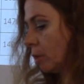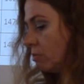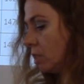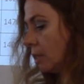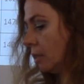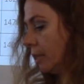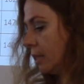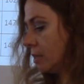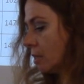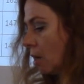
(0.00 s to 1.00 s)
with the
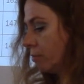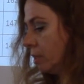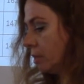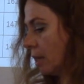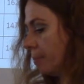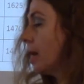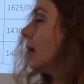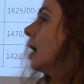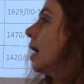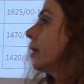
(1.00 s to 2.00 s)
elites of the time
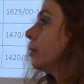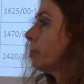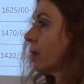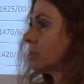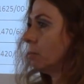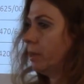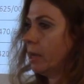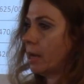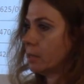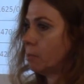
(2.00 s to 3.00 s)
and possibly
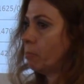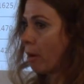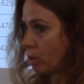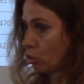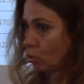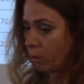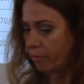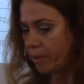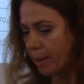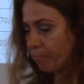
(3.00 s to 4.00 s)
has perished
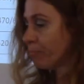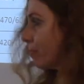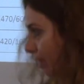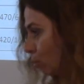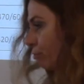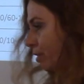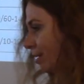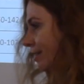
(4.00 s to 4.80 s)
with them. Thank you for your